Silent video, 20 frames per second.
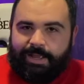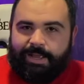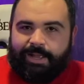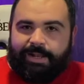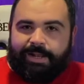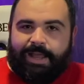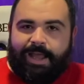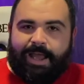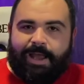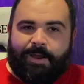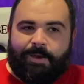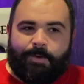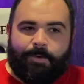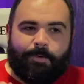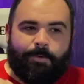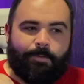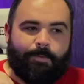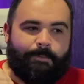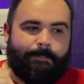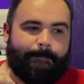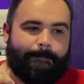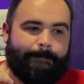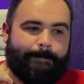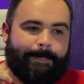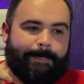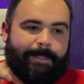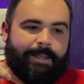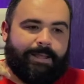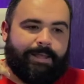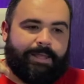and how
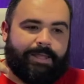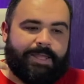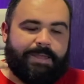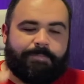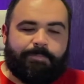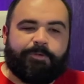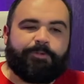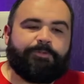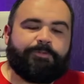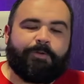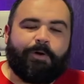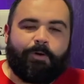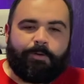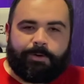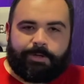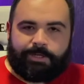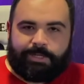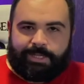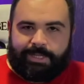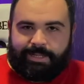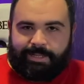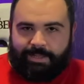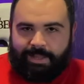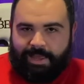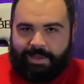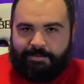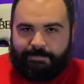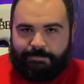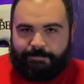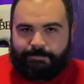he moves forward in
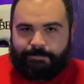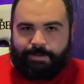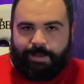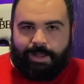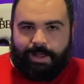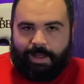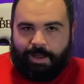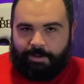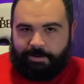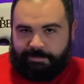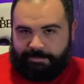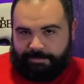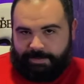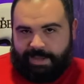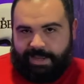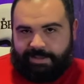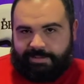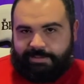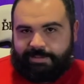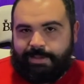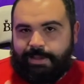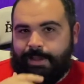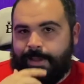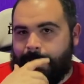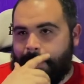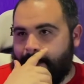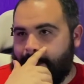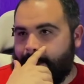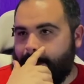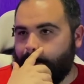life out of that.
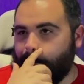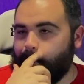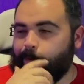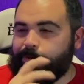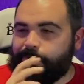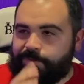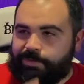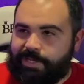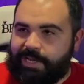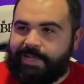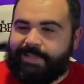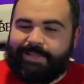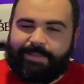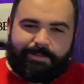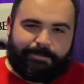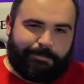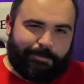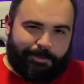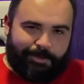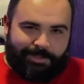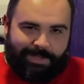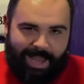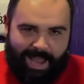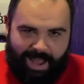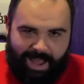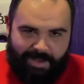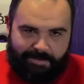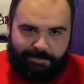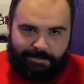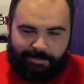I will say that the first
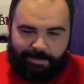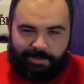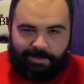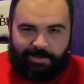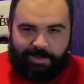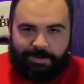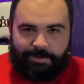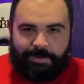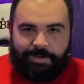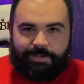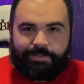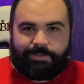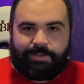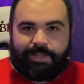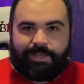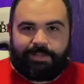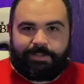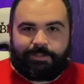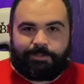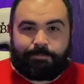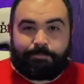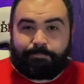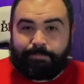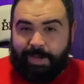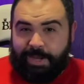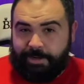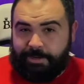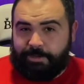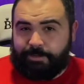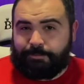half of the series is
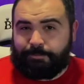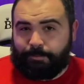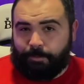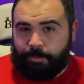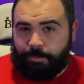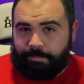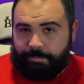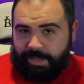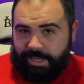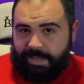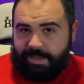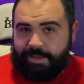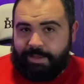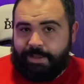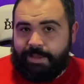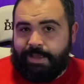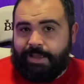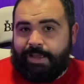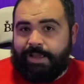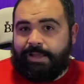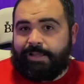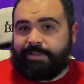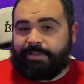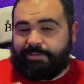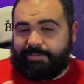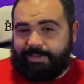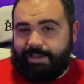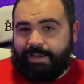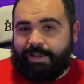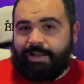better for me. The
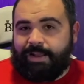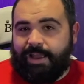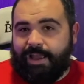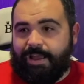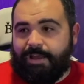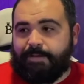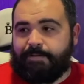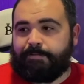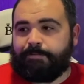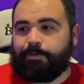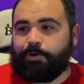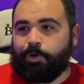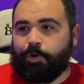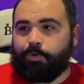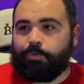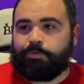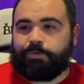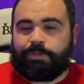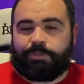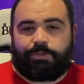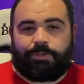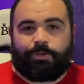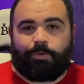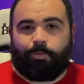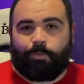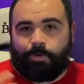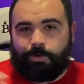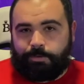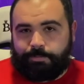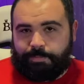second half goes into the
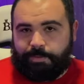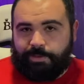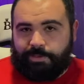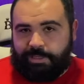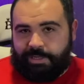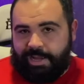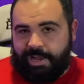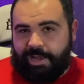world building